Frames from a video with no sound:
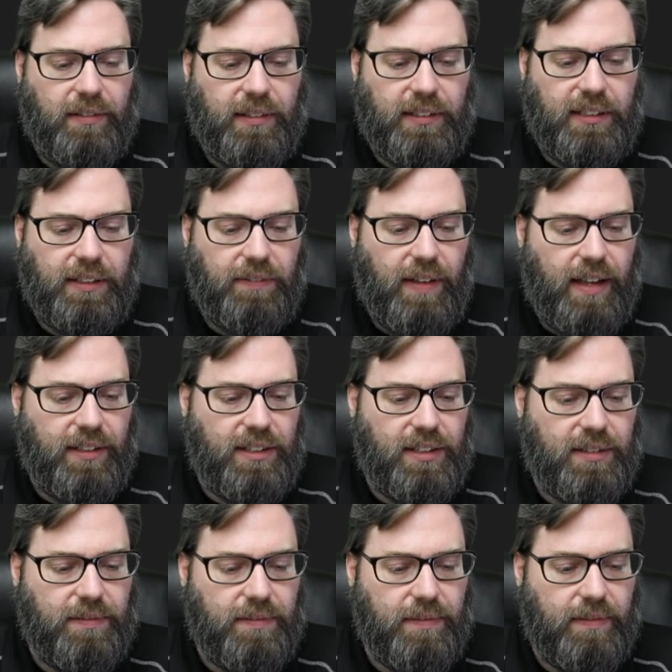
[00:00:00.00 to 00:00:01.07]
Let's see if that's,
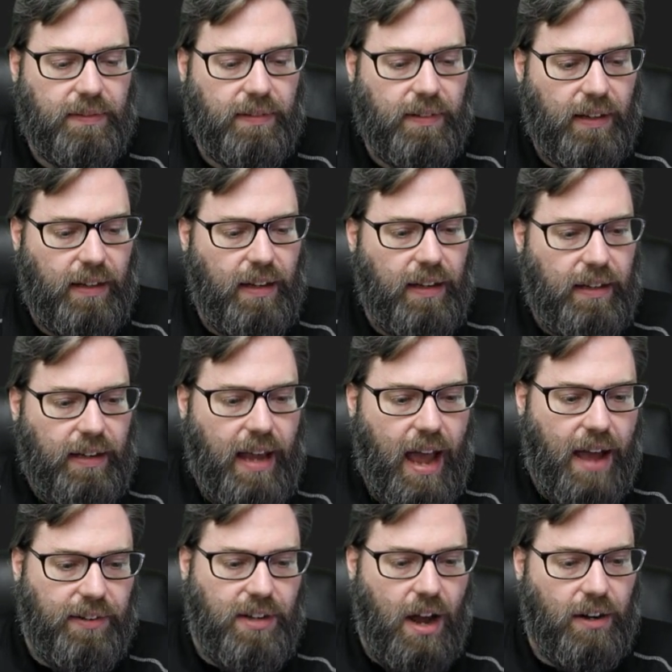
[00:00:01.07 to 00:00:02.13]
yeah,
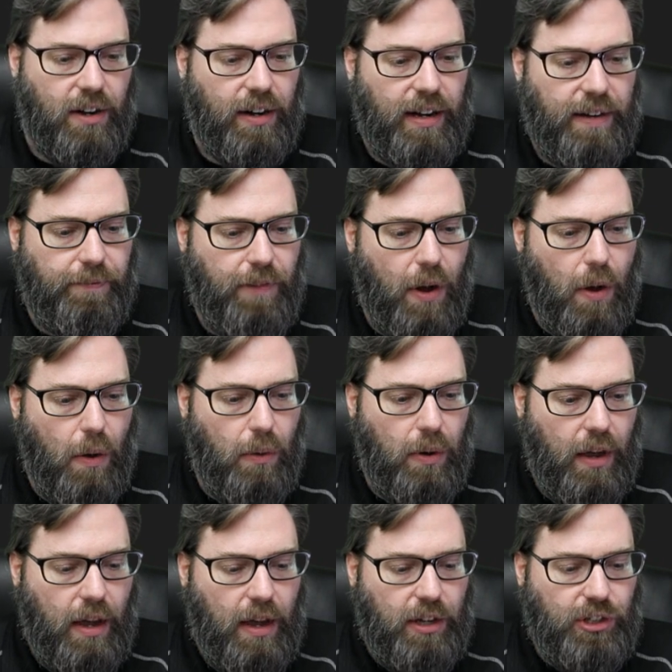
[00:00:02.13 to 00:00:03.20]
Docker info
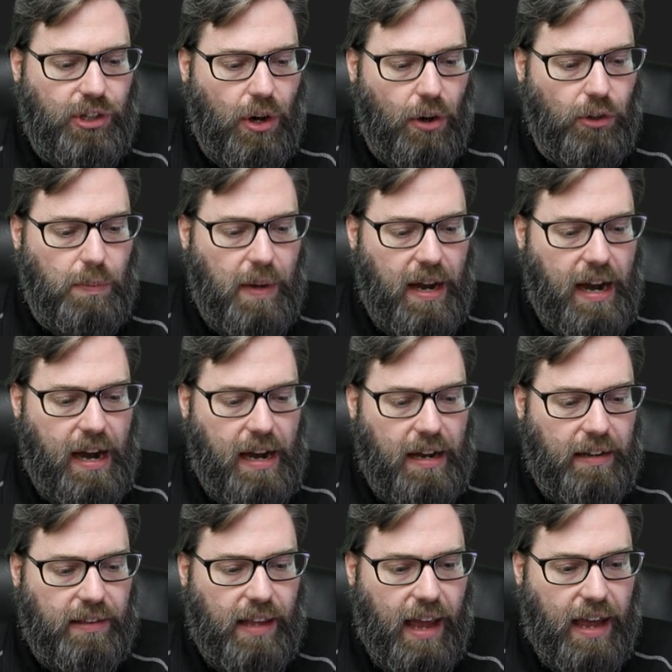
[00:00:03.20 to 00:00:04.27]
shows me
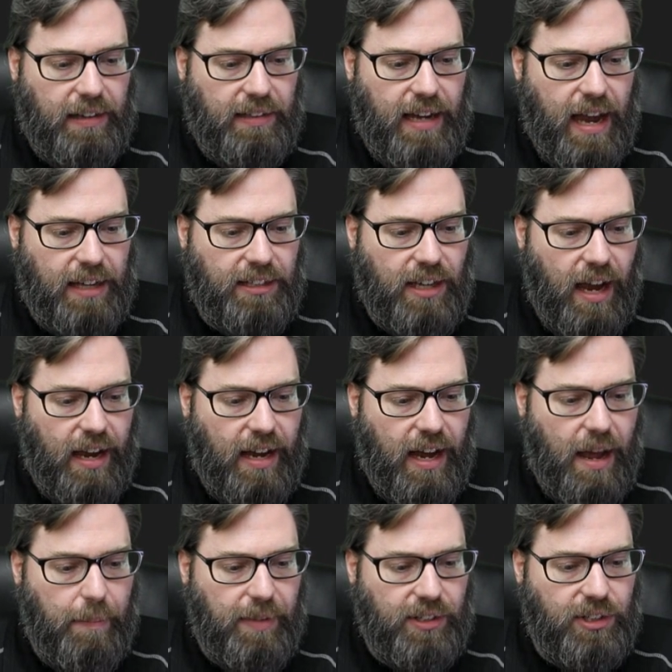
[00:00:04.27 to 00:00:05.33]
that yes, I
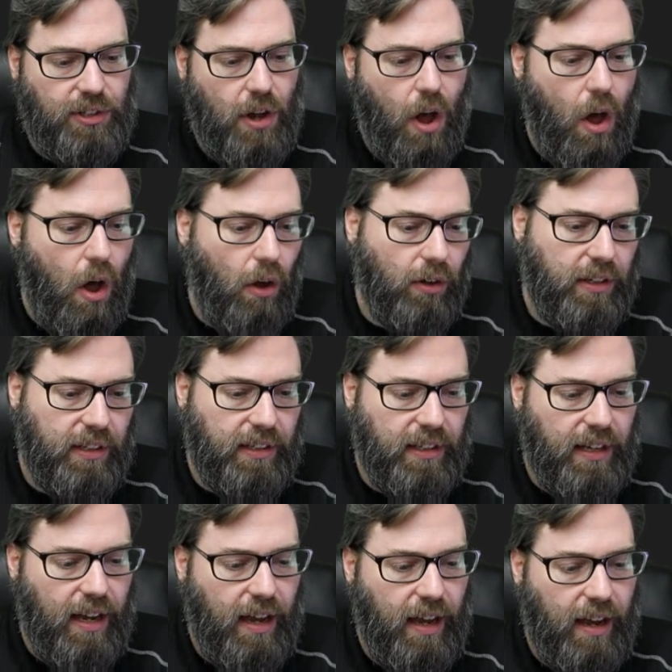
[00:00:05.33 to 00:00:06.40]
am installed and
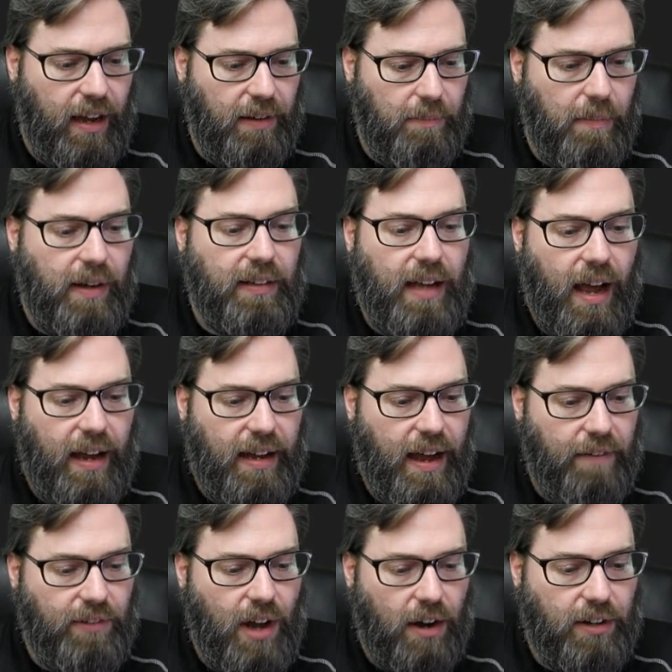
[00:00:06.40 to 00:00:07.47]
I
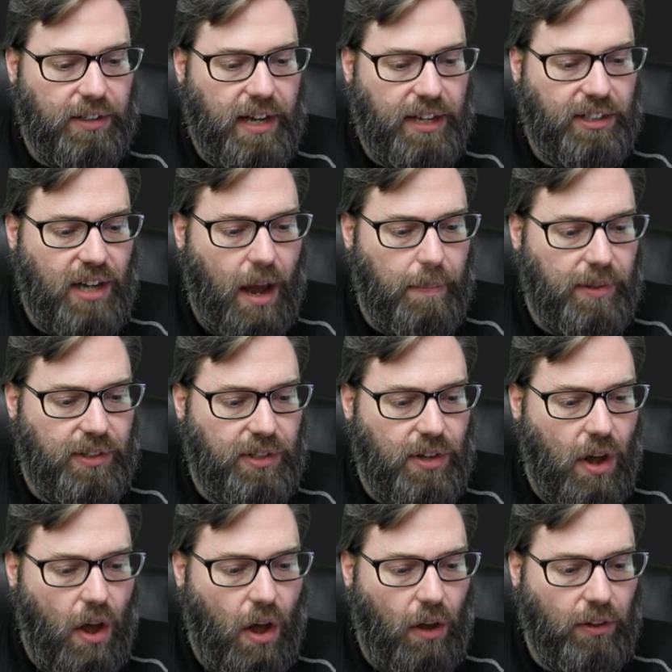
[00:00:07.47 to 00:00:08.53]
have Docker Desktop
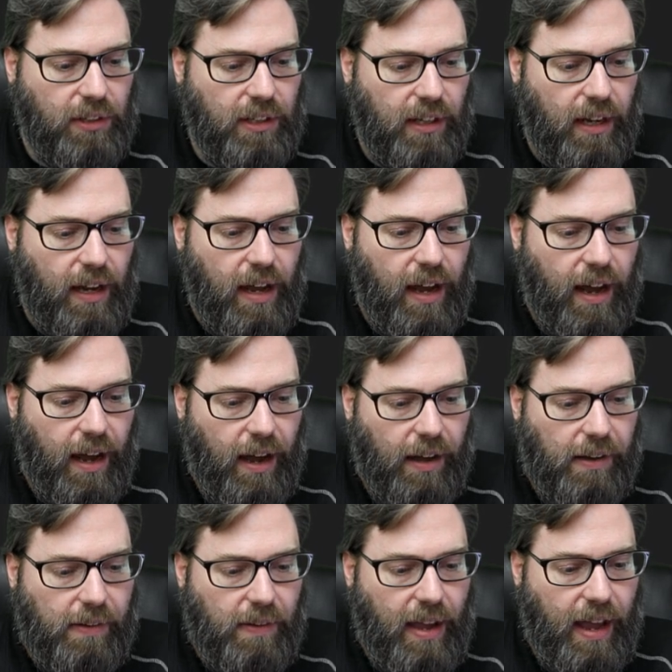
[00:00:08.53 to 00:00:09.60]
installed,
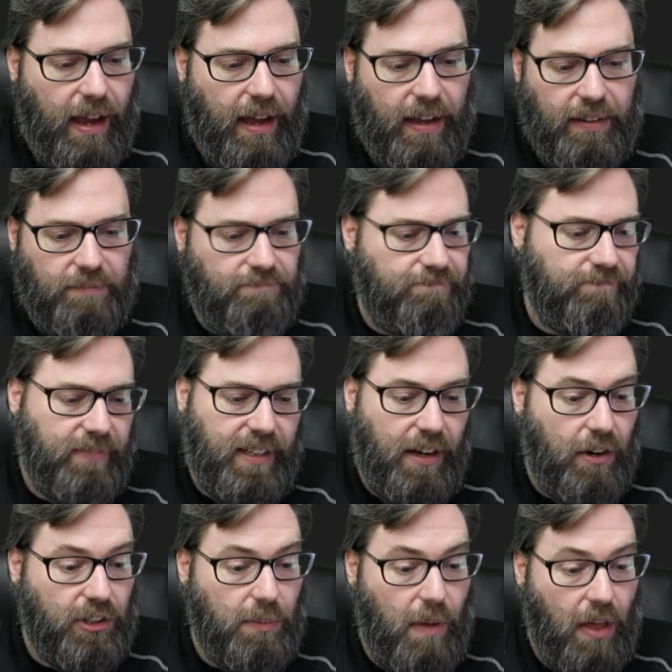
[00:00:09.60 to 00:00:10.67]
and
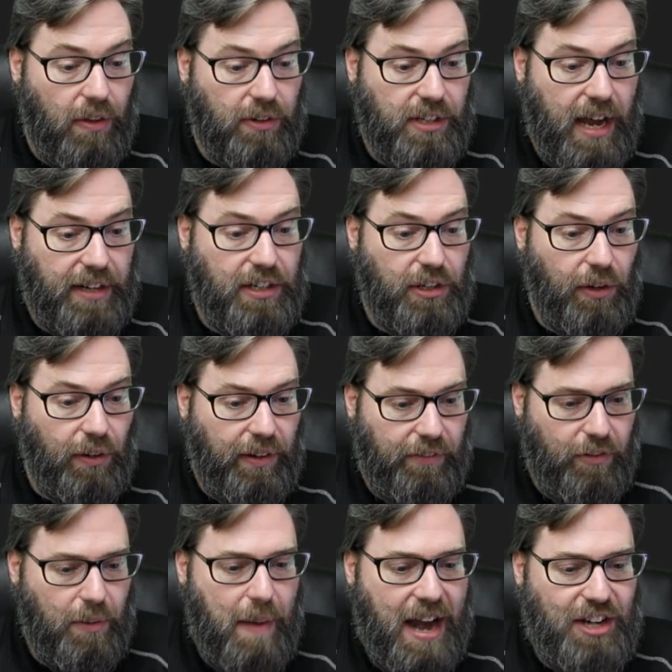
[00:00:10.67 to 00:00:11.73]
some other technical
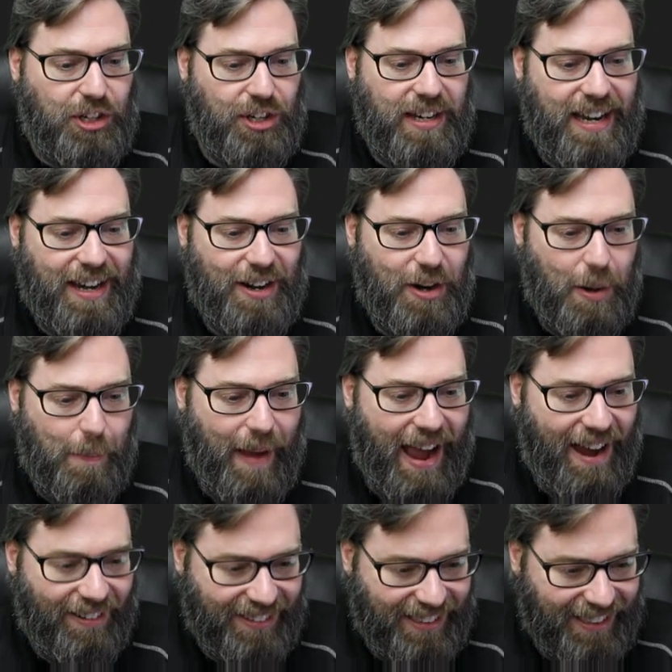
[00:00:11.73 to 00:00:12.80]
information here
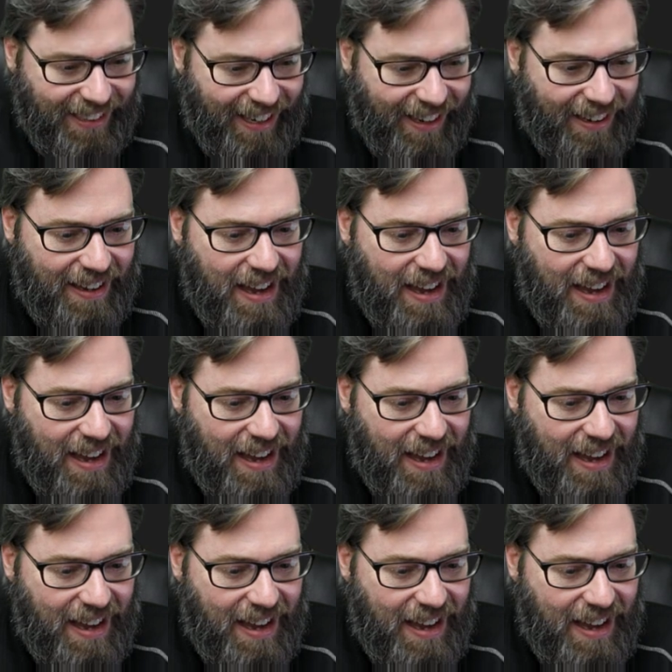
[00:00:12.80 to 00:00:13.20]
about the